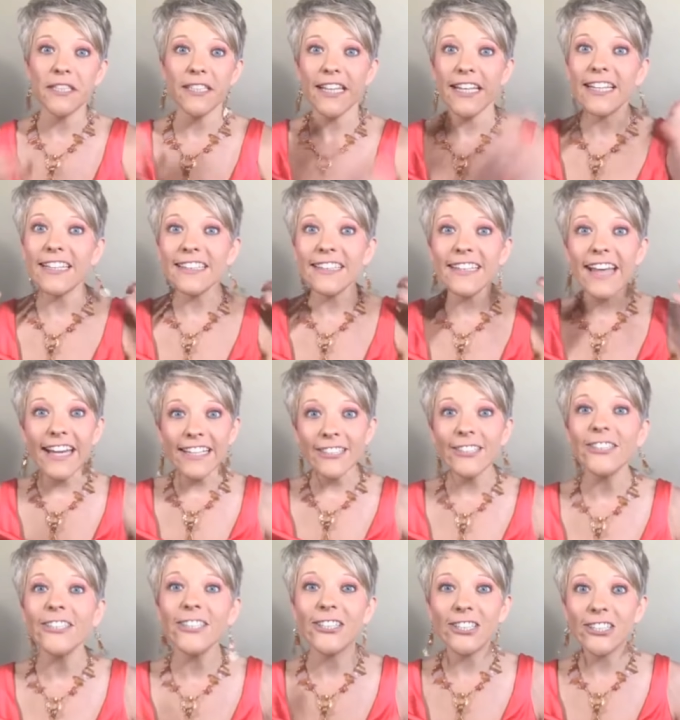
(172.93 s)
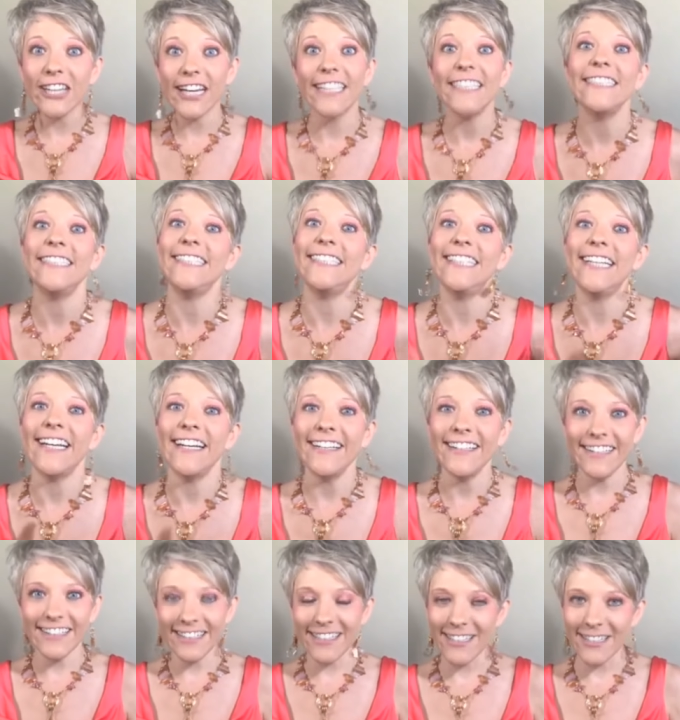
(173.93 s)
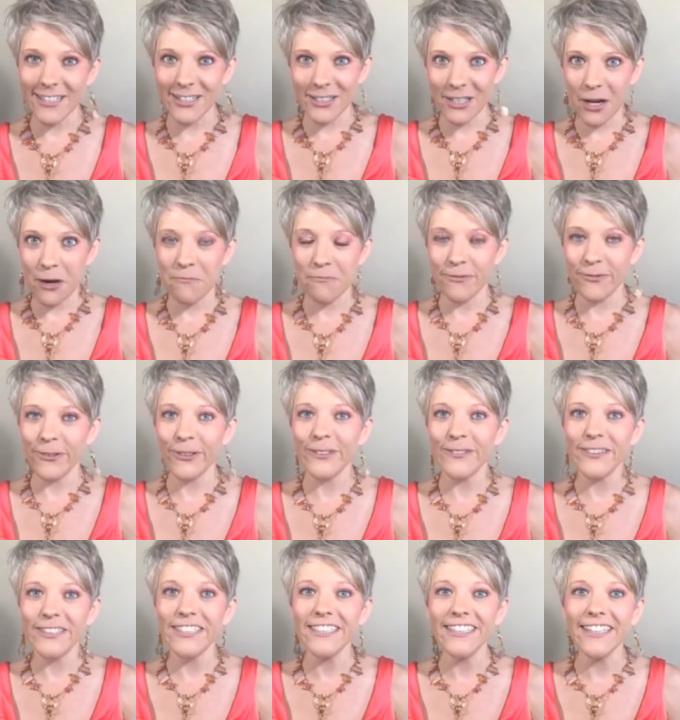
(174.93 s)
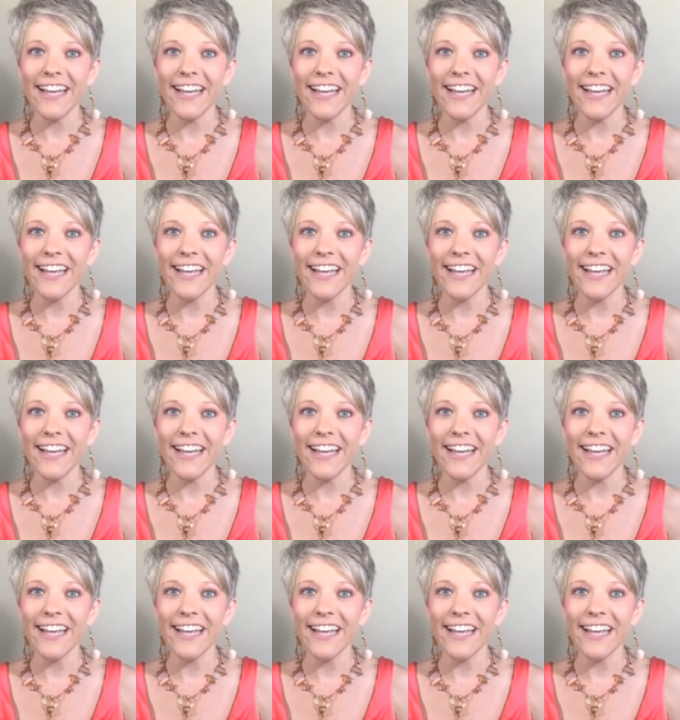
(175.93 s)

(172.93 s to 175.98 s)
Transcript: Like, let your crazy ideas come forward,